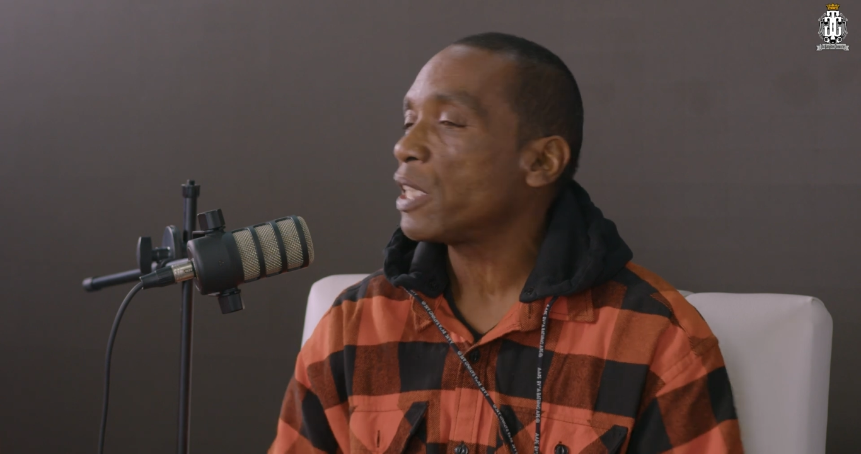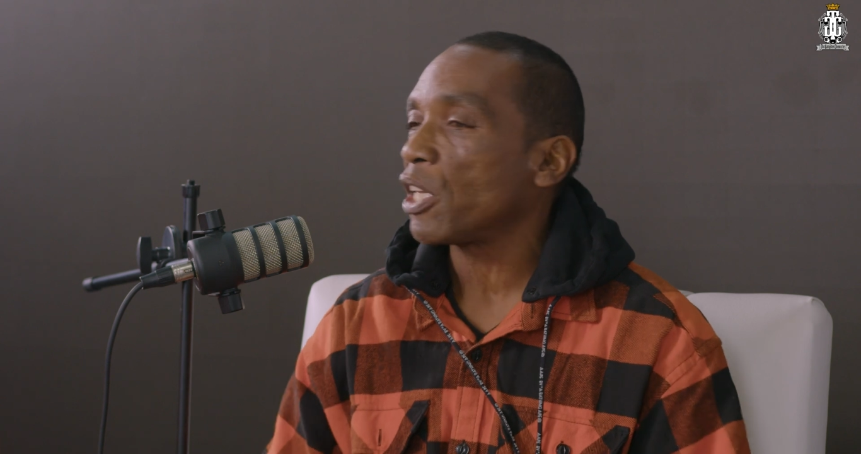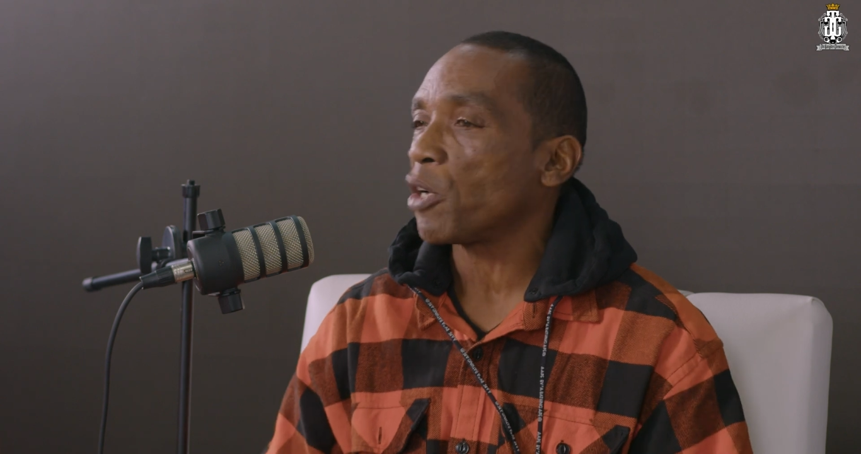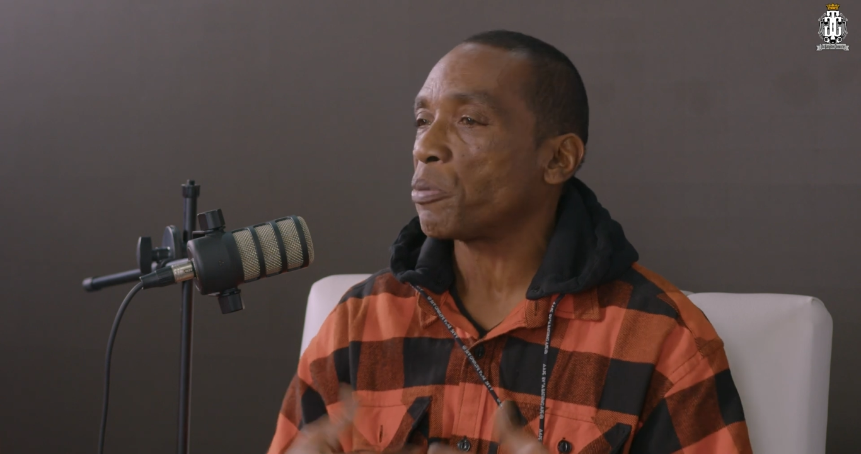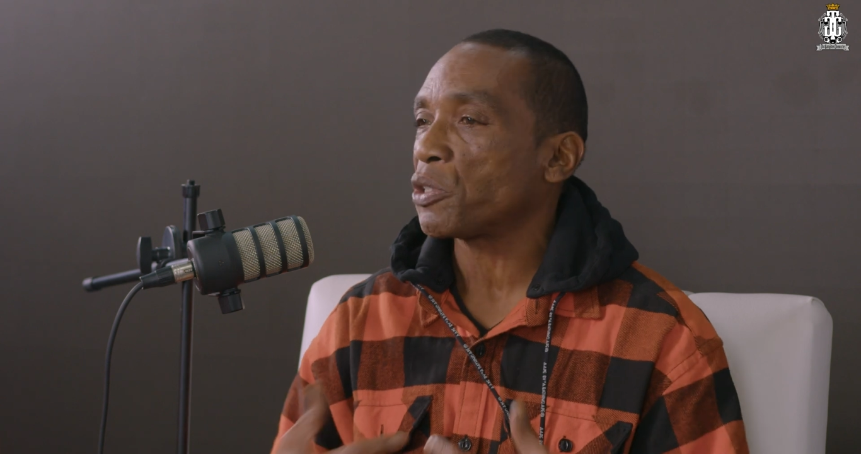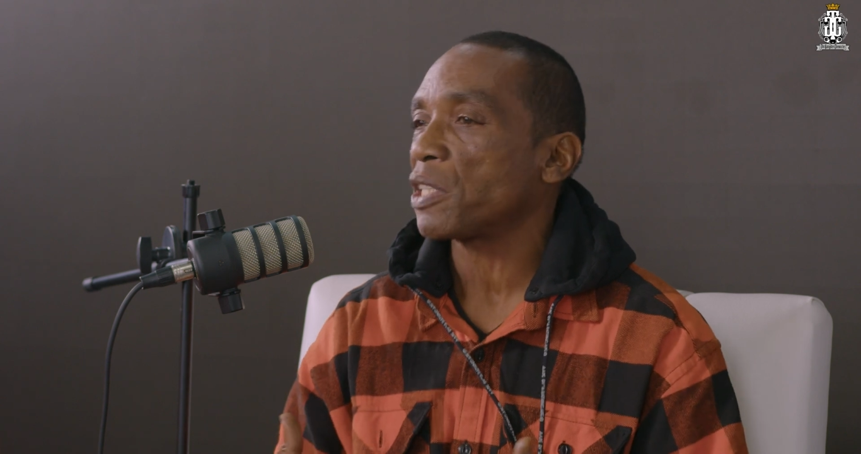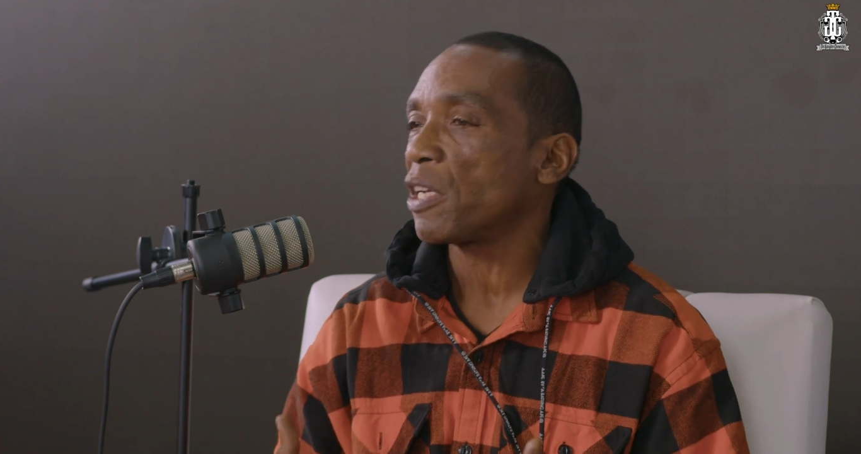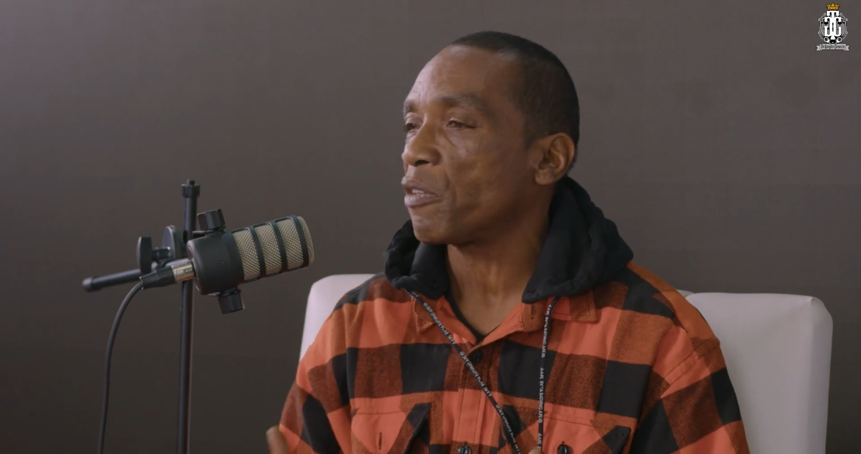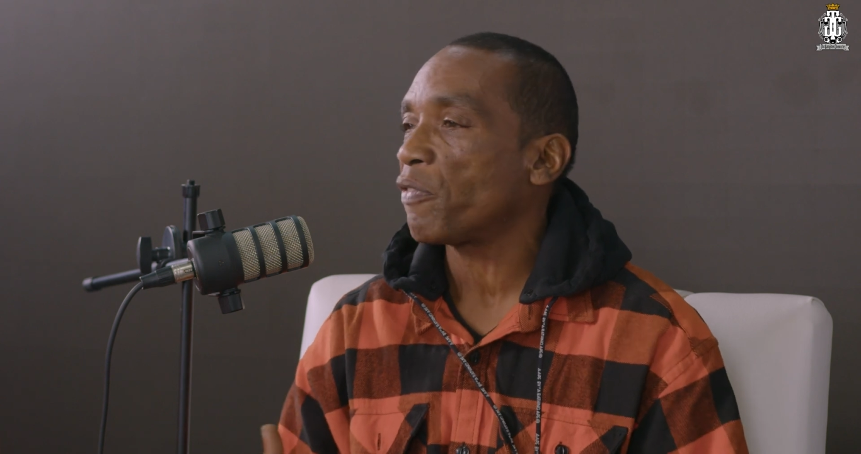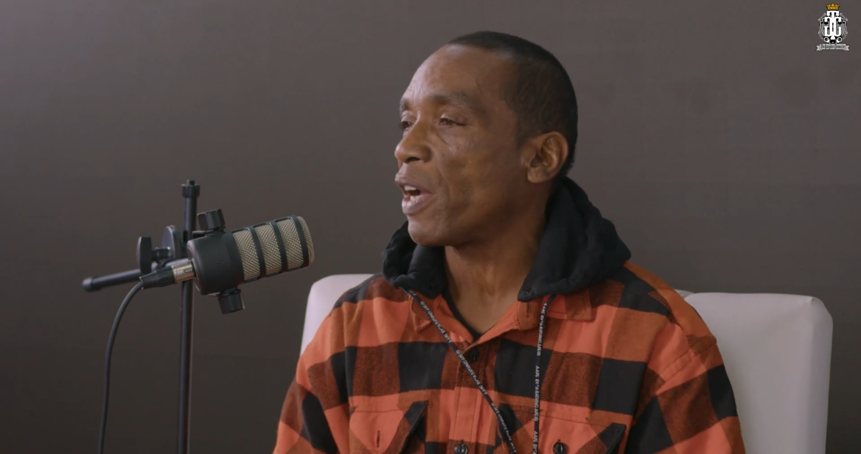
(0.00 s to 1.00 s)
that are
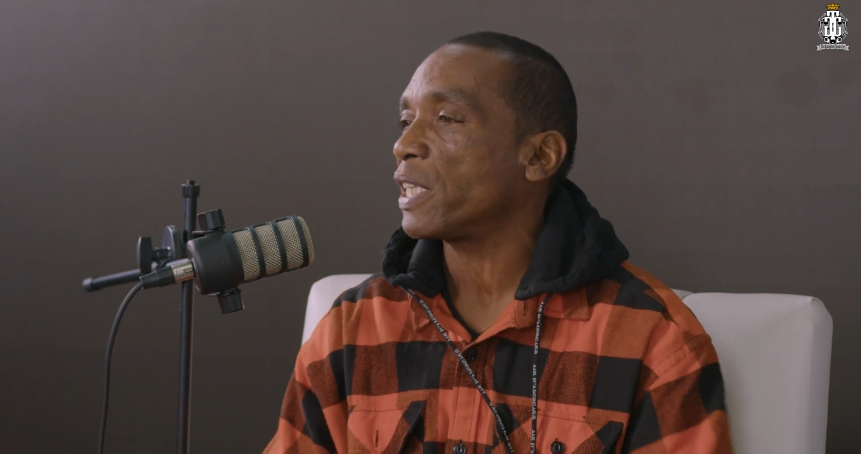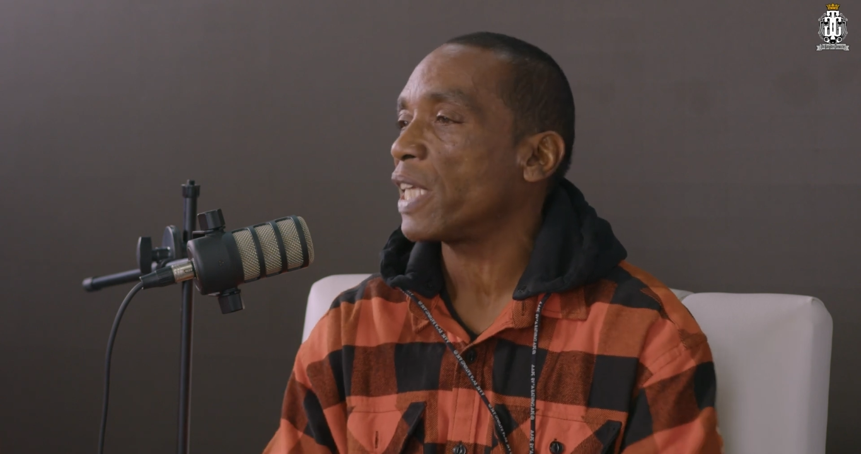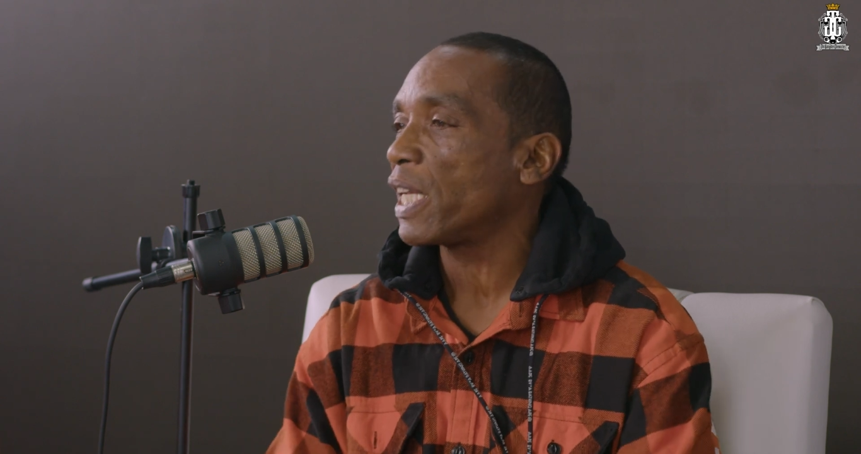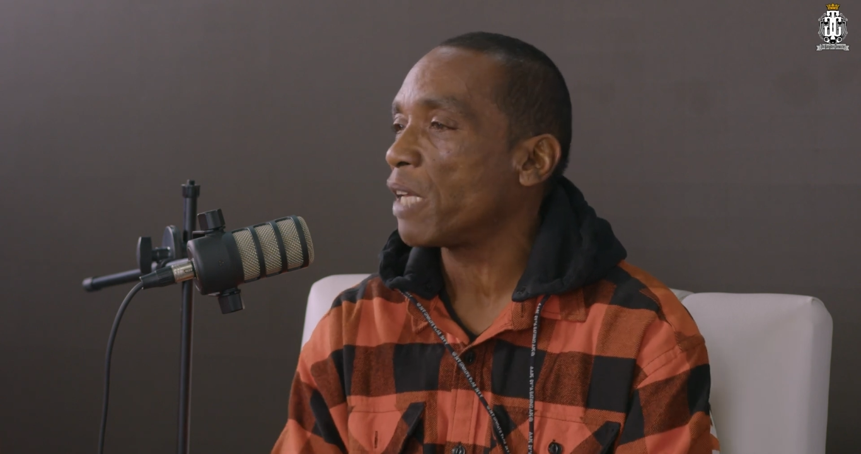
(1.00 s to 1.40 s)
personifying their